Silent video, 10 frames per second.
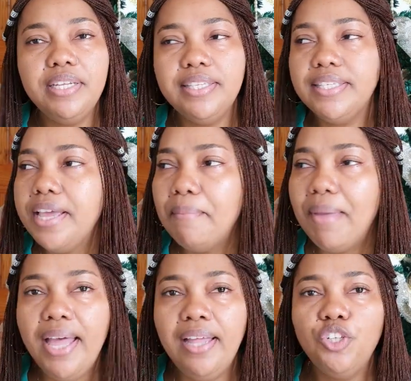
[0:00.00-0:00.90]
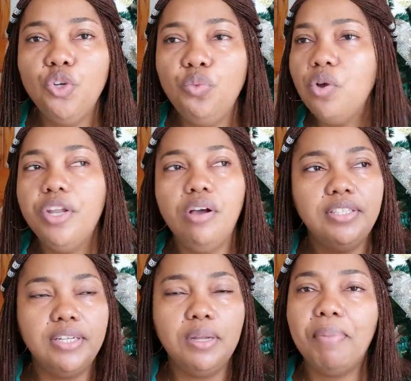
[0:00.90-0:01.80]
this thing, man? Should we go down
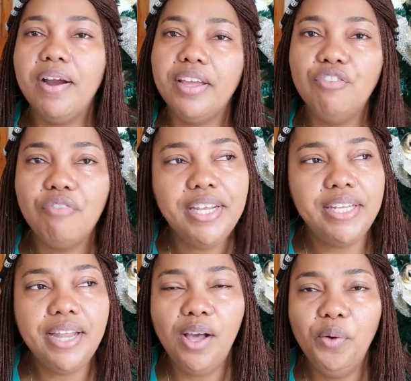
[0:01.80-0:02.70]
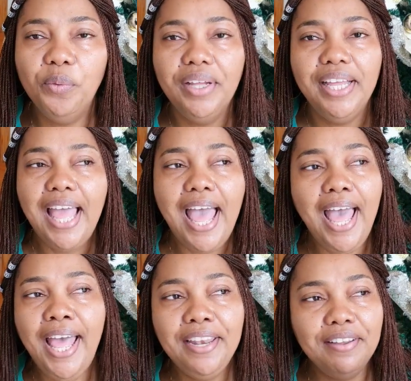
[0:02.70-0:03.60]
to La Parkin right now
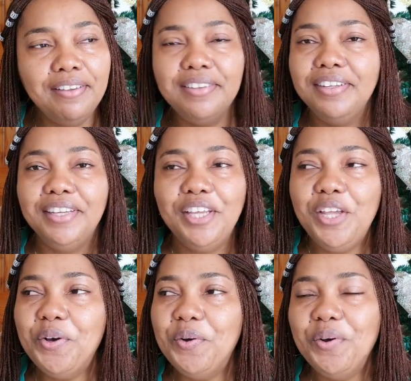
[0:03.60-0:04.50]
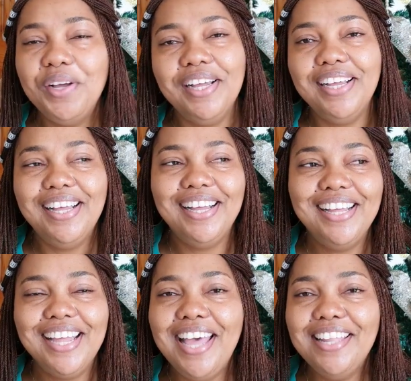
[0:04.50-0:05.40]
and you know,
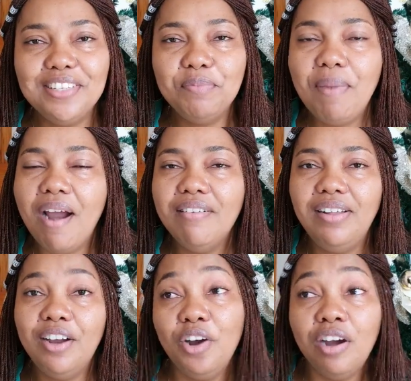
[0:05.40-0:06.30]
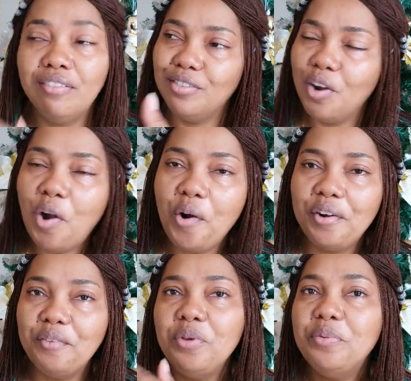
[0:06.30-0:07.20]
get this barrel,
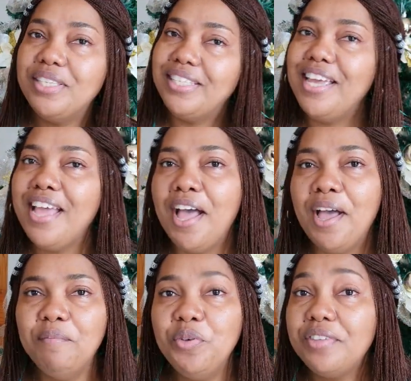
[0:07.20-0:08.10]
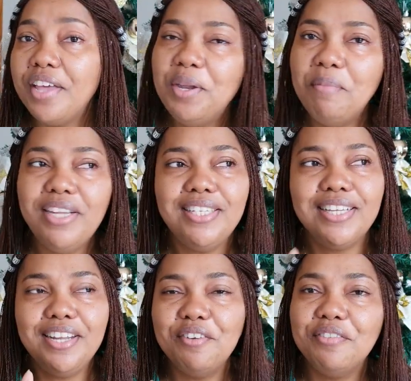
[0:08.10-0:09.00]
or we will say, you're sending the money to
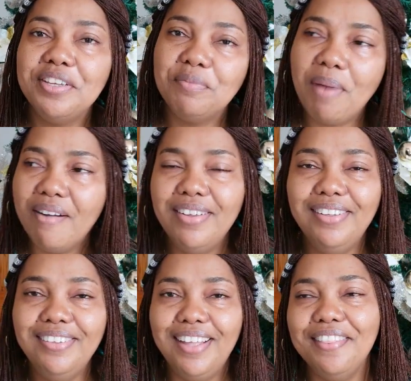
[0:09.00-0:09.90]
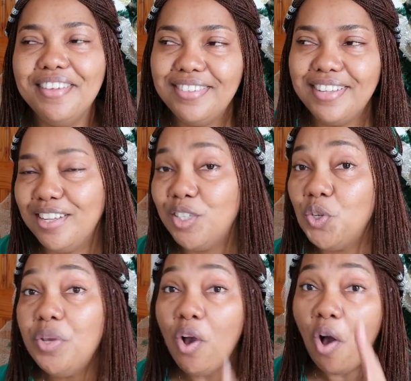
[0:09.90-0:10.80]
clear this barrel and things like that.
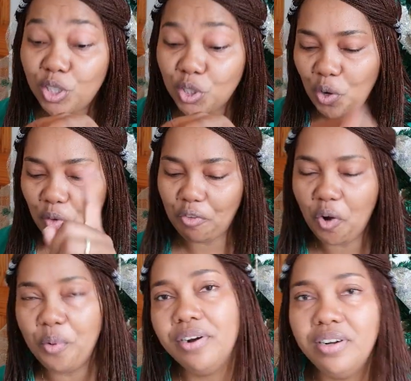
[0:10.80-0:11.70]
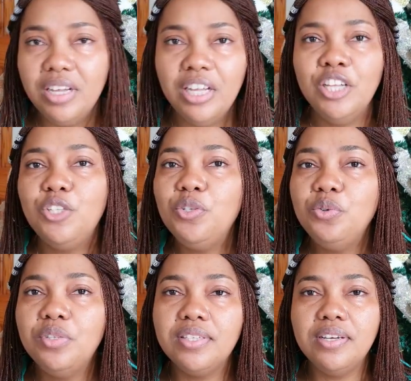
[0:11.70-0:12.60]
So we also look forward
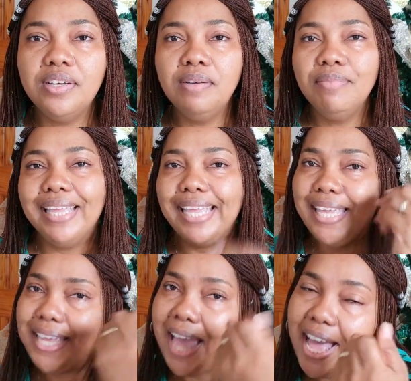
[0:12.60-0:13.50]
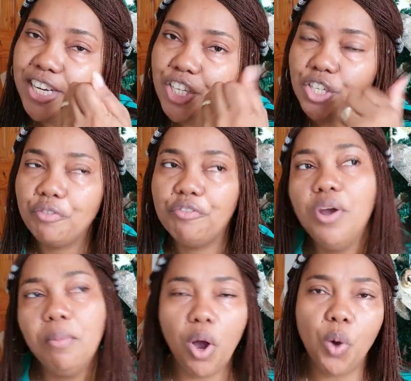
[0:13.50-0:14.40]
to some cash
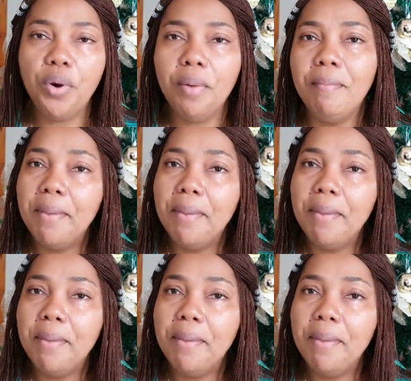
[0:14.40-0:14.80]
from our